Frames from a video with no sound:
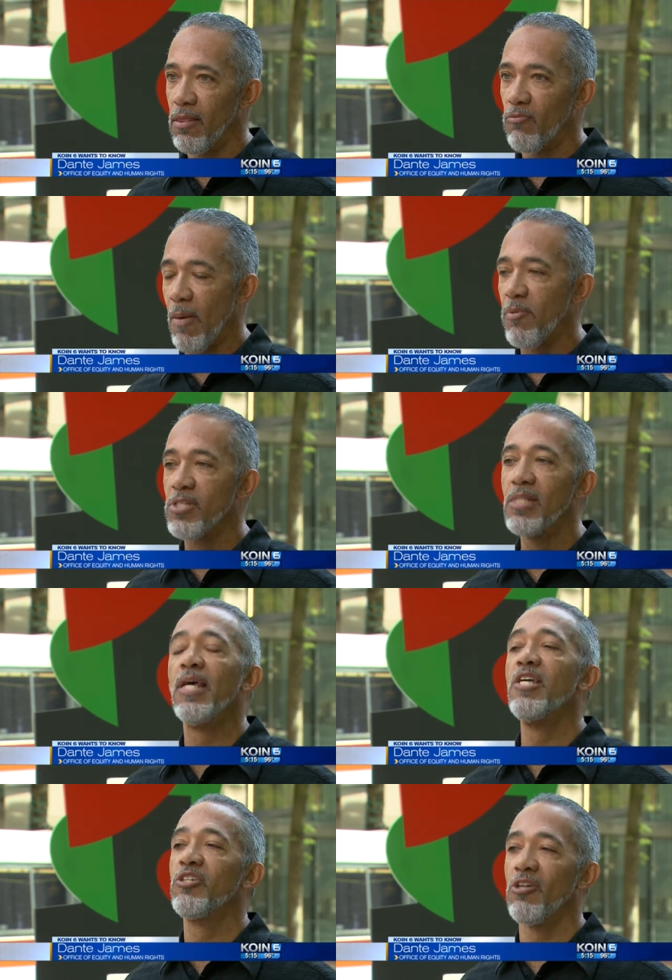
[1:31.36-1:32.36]
the
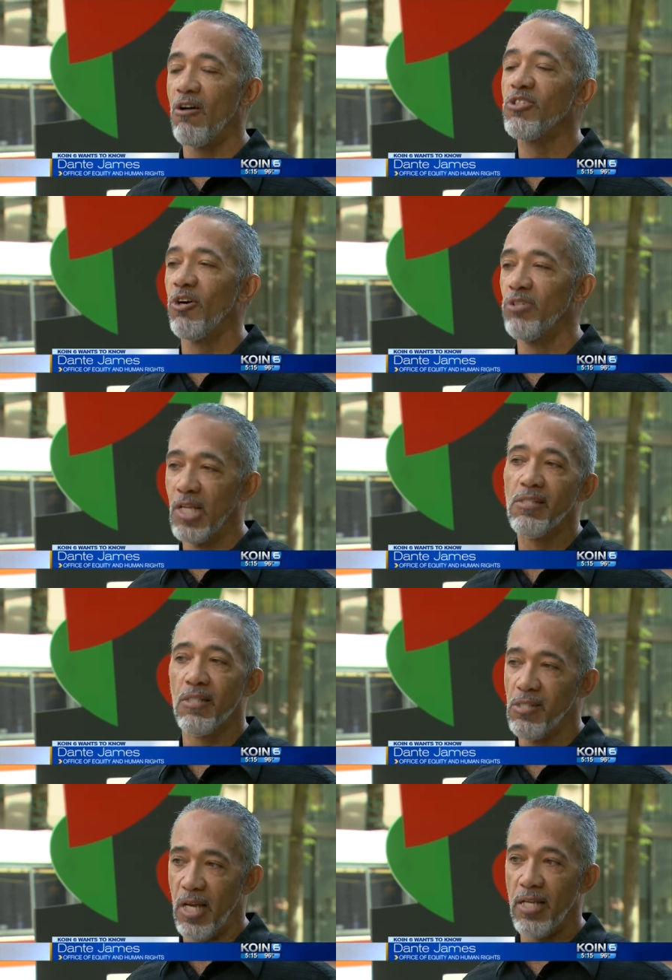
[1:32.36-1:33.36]
representation also
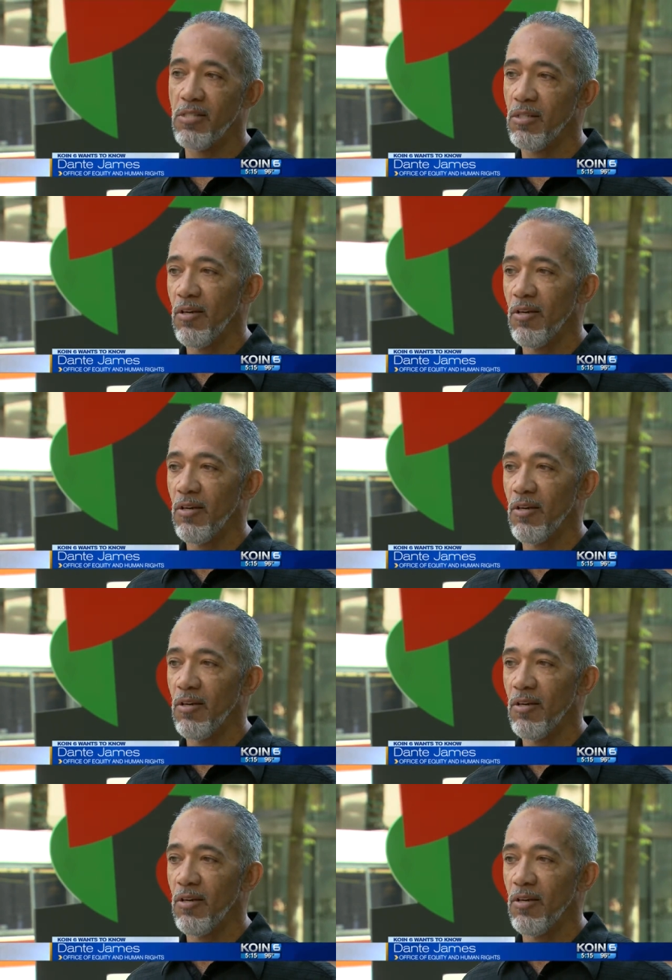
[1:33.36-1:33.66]
needs to change.